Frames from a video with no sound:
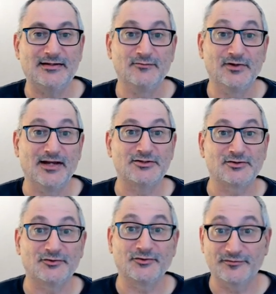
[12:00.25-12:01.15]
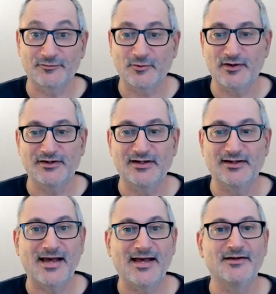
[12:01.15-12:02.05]
relational sort of query
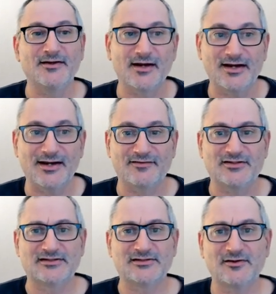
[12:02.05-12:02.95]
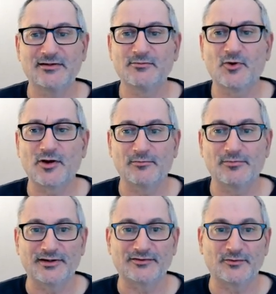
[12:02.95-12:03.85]
again and having a slightly more
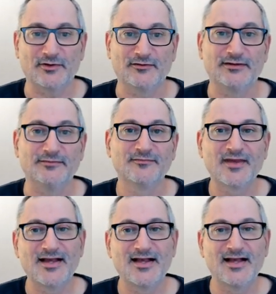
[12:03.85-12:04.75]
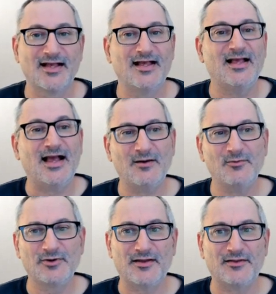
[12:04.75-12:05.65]
complex query. And we'll
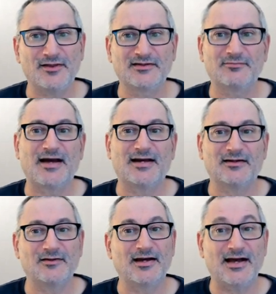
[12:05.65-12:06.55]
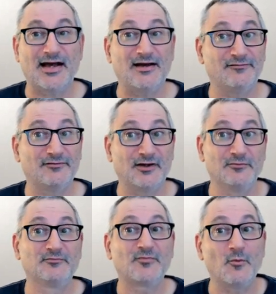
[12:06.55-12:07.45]
get things back that have,
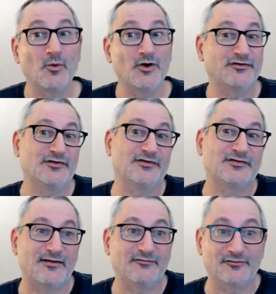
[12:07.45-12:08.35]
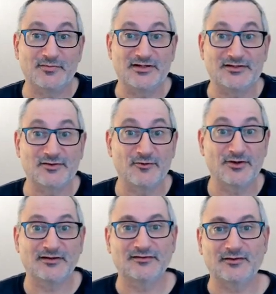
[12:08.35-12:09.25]
words that stem from historic,
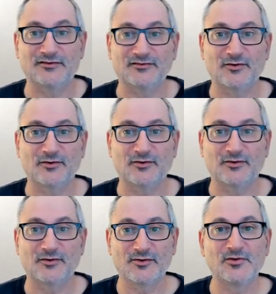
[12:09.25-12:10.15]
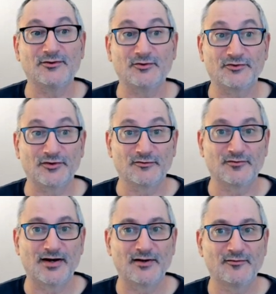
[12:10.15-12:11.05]
so historical, and also
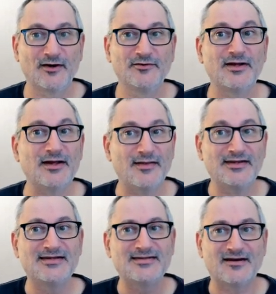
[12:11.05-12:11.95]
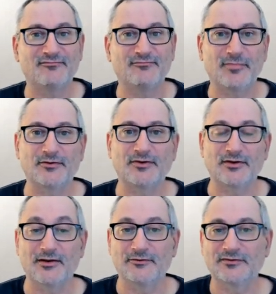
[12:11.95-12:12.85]
railroad, and they need to have both of
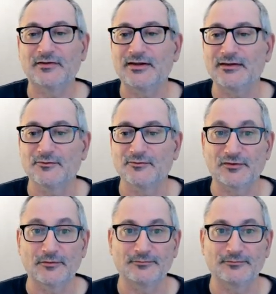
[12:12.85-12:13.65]
those in the result.